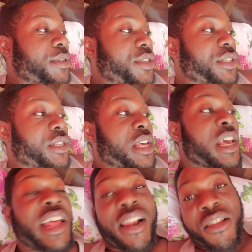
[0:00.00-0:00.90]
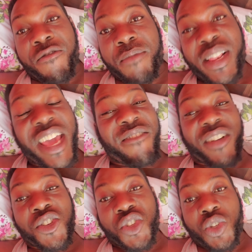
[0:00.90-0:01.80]
Me just live my life
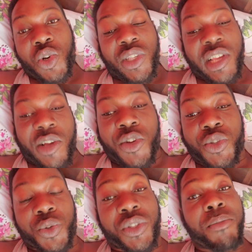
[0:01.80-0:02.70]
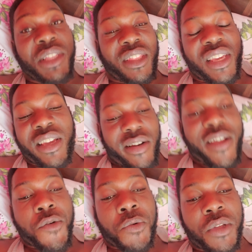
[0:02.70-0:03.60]
and just cut and go through. So me think
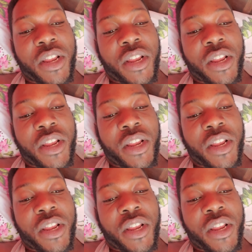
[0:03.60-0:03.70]
now.